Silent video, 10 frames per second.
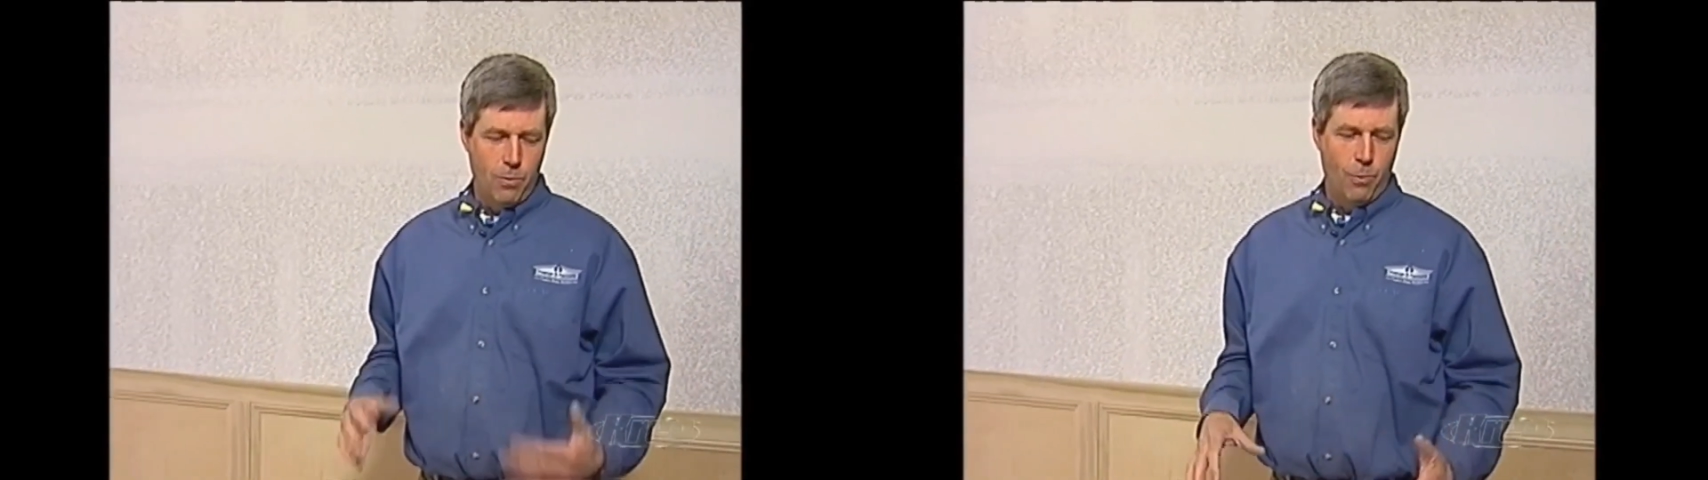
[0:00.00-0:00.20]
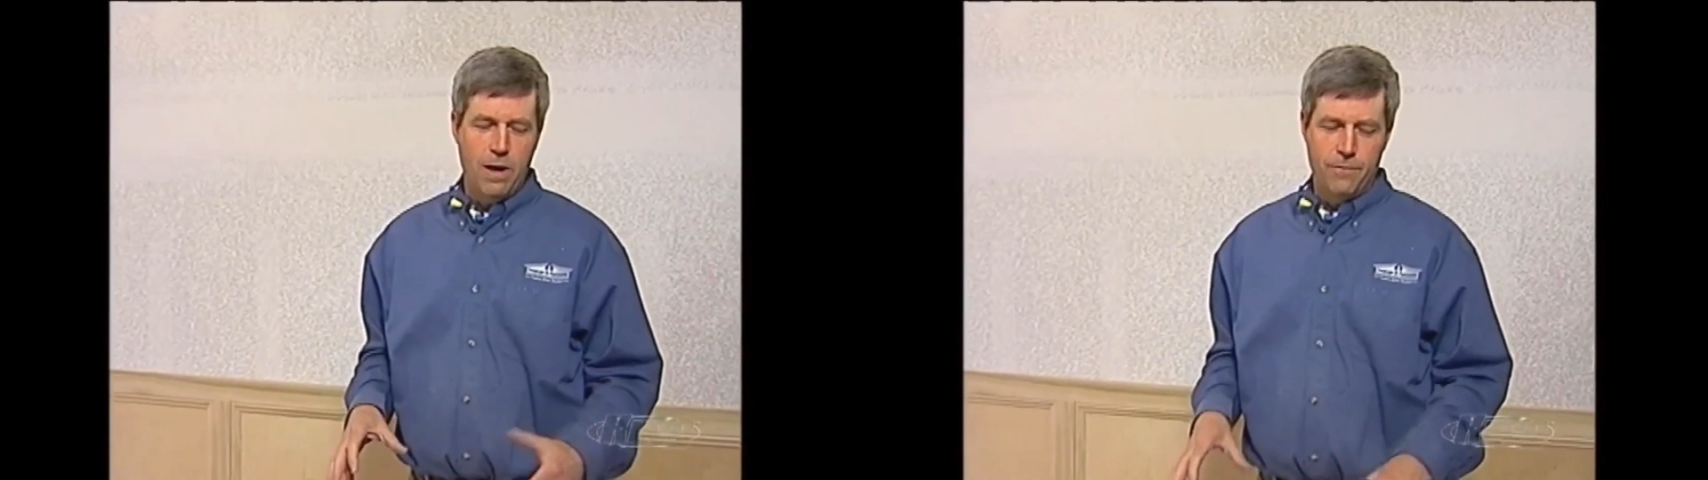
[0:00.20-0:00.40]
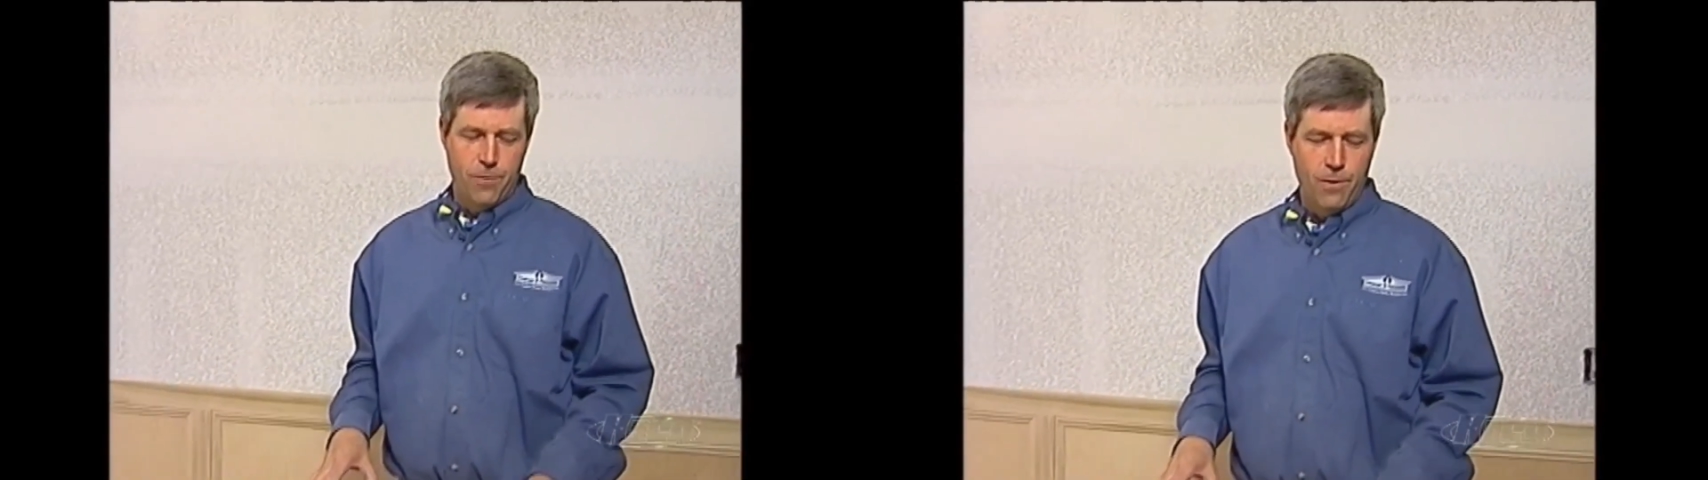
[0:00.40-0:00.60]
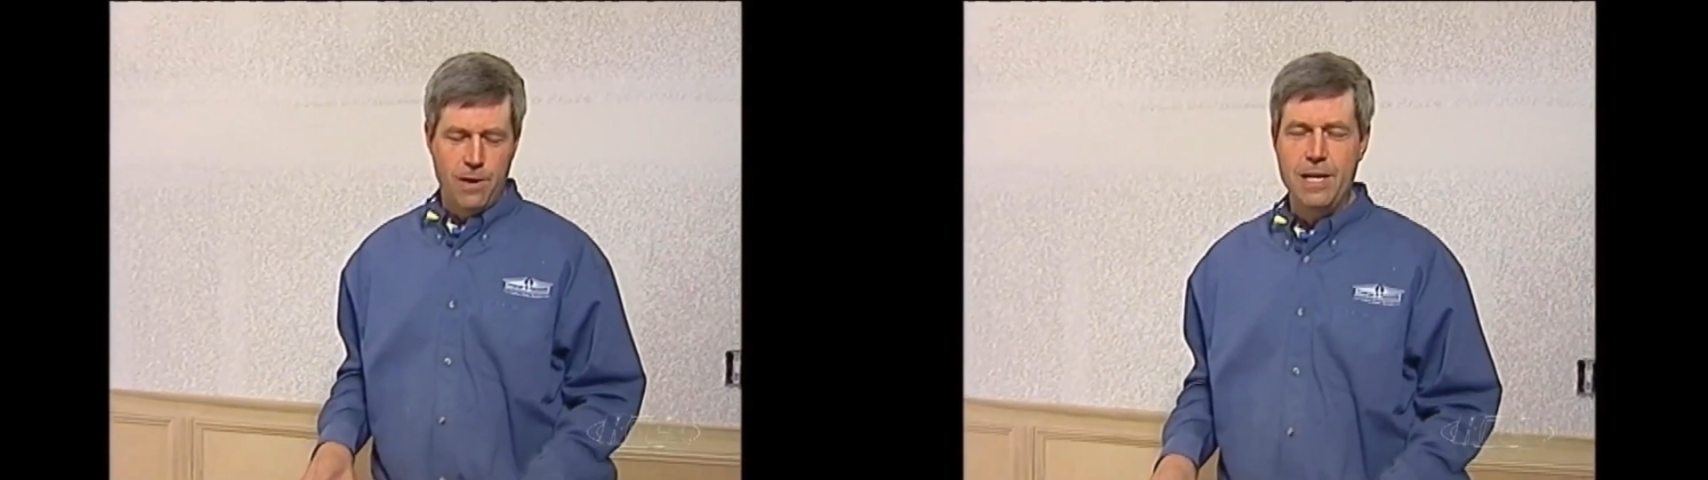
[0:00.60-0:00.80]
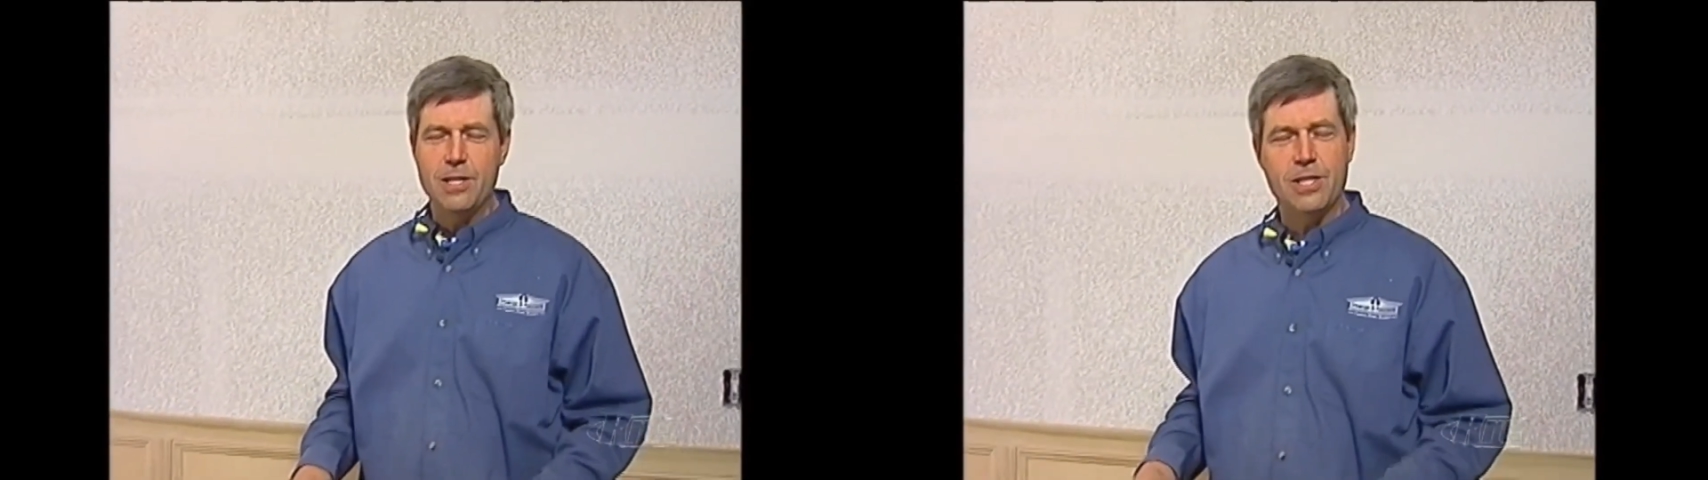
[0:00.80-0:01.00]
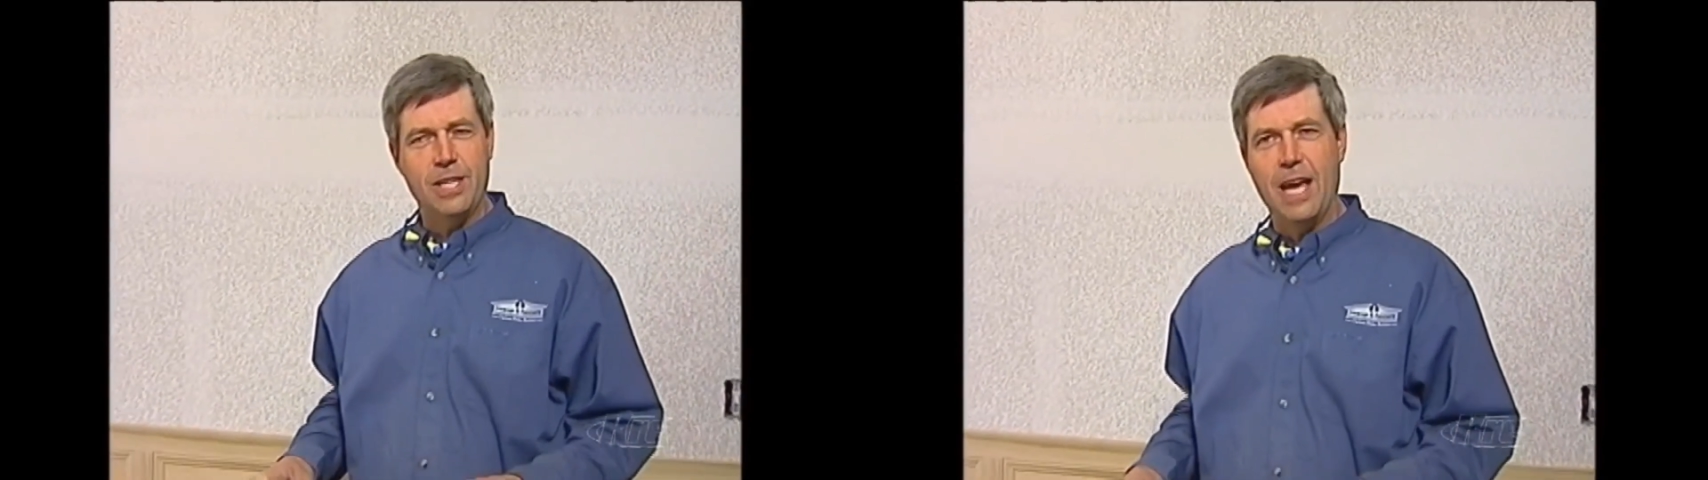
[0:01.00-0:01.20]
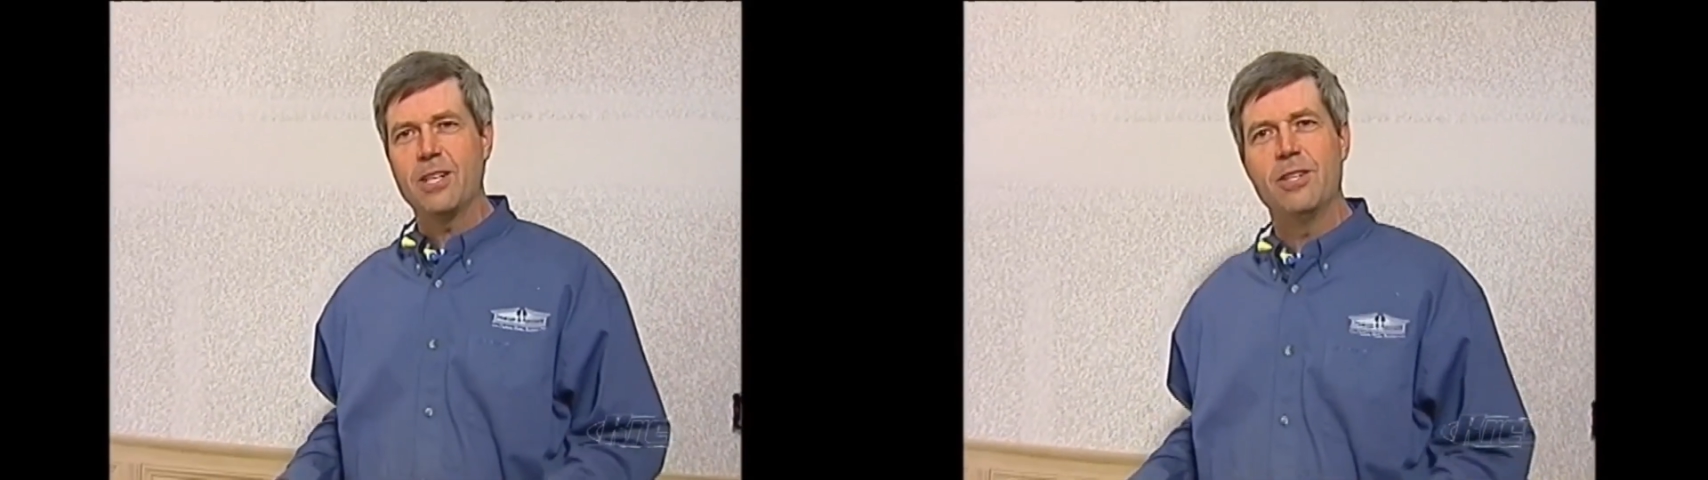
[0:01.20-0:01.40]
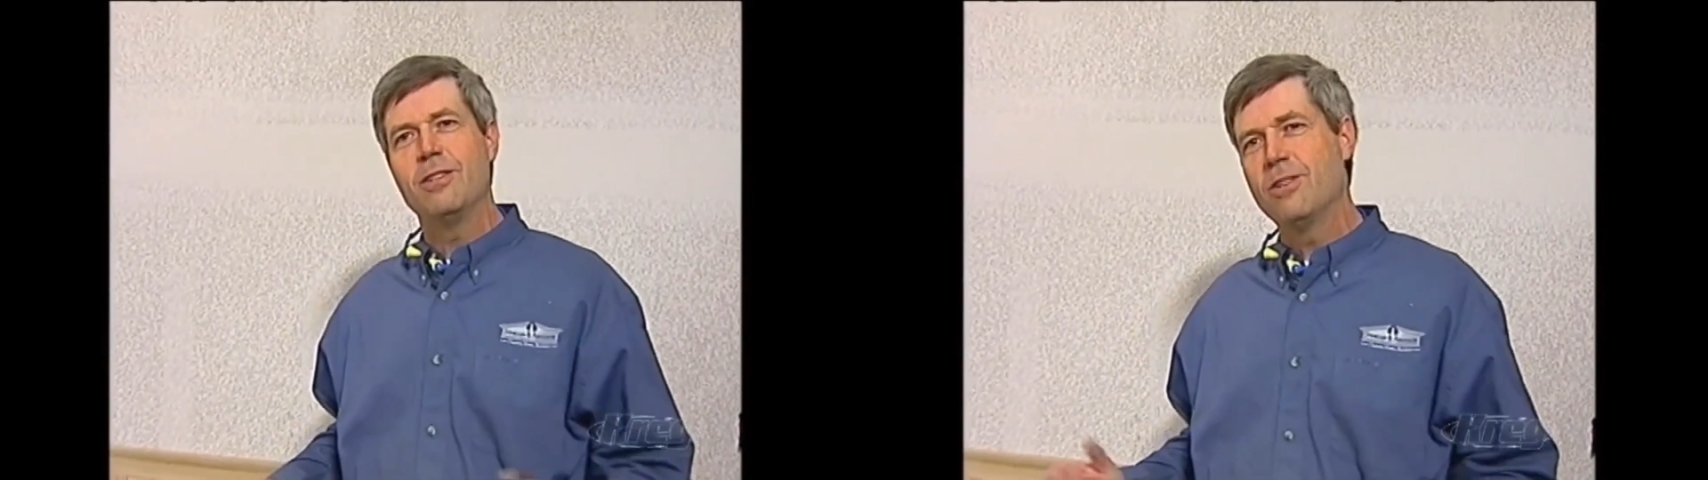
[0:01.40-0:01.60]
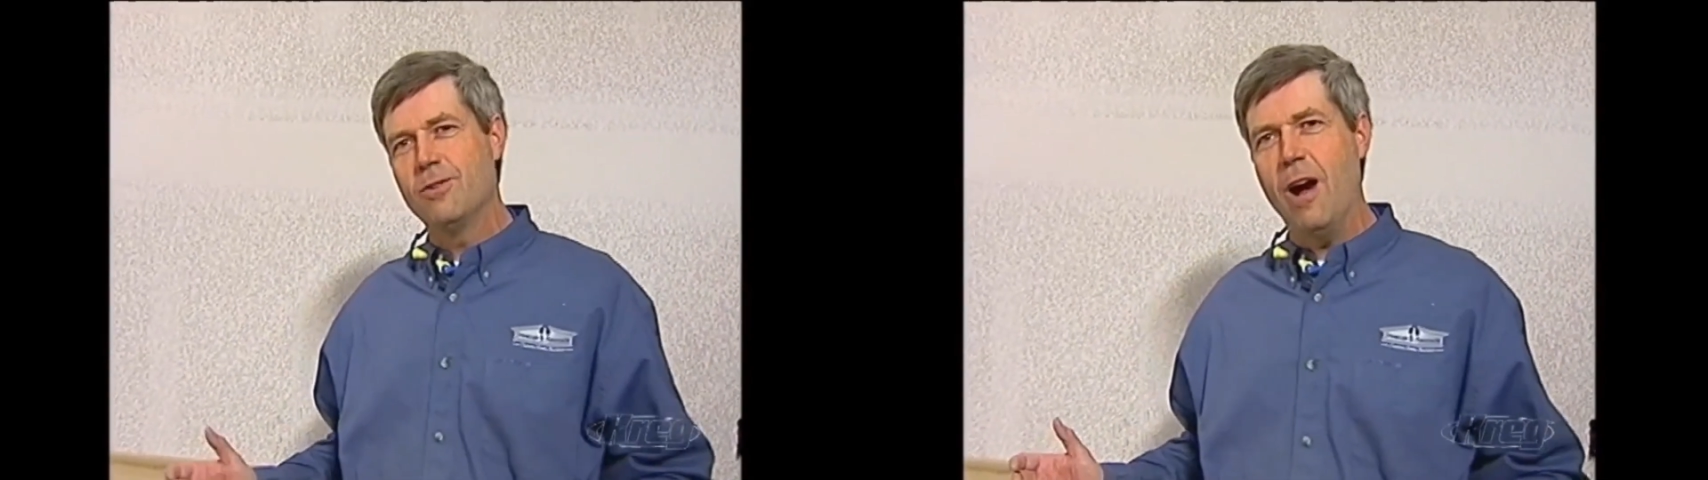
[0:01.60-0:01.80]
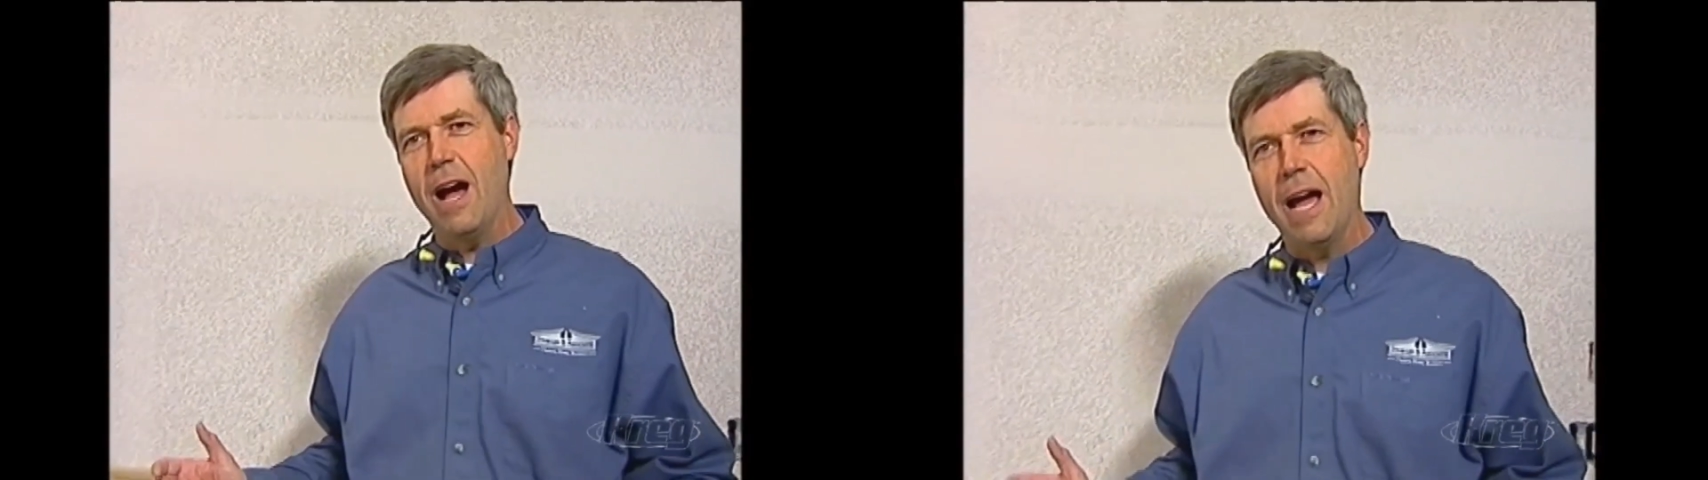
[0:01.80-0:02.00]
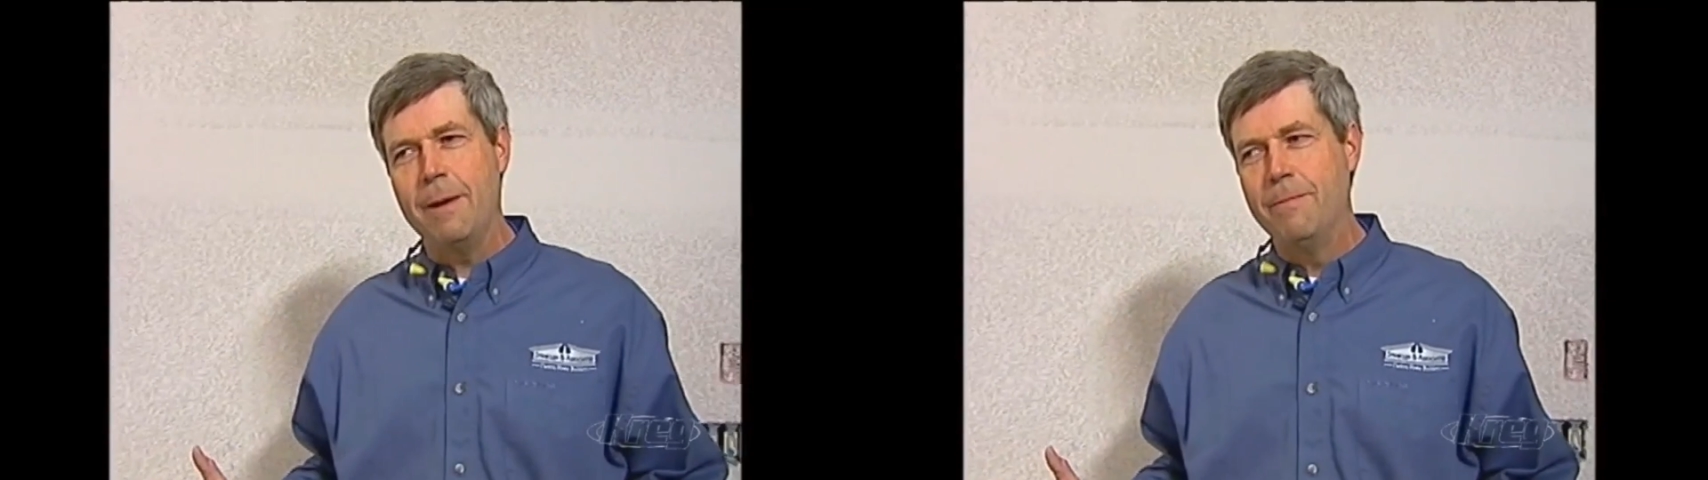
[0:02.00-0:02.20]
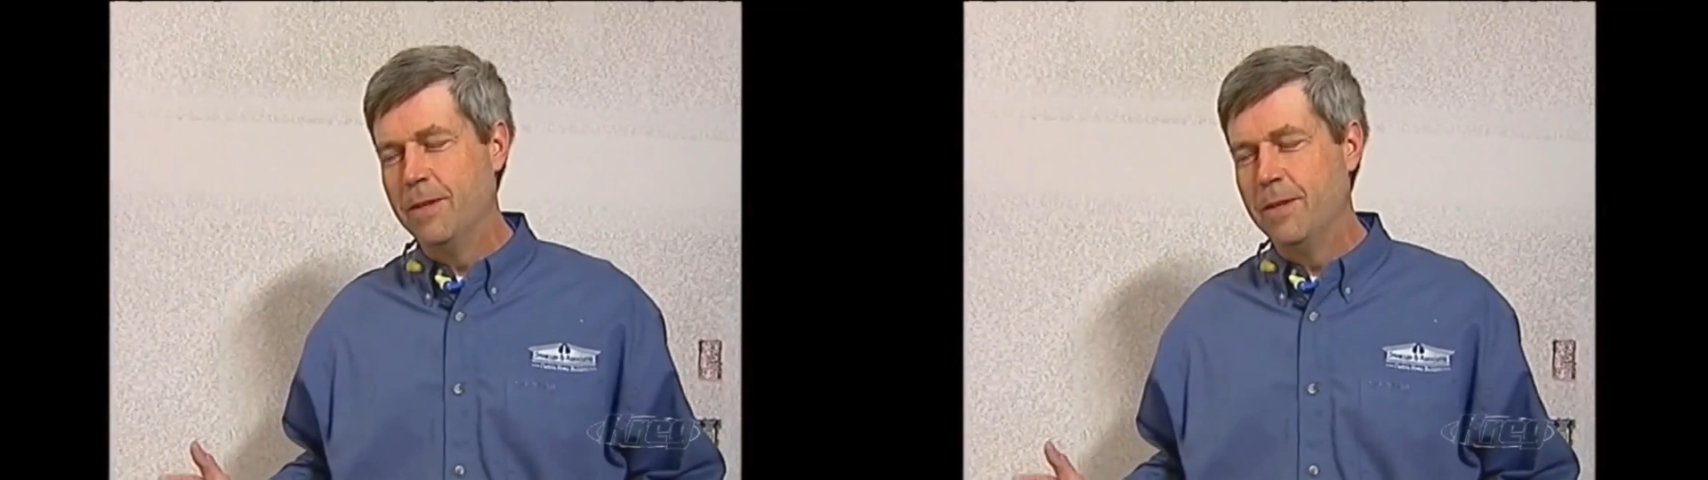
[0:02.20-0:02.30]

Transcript: waited for each section to dry.